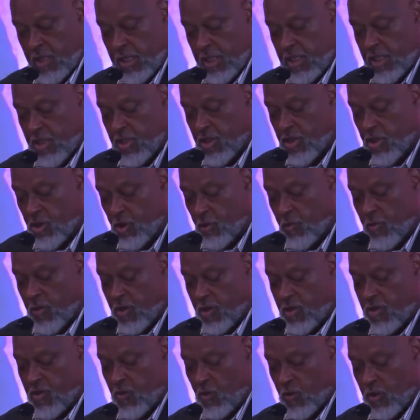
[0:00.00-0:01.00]

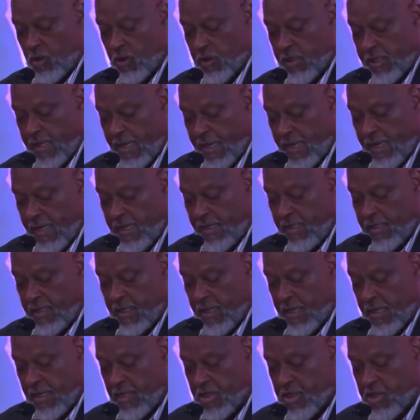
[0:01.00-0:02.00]
consumers will gain
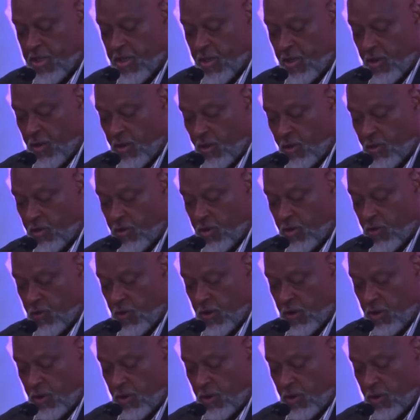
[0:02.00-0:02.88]
and shareholders will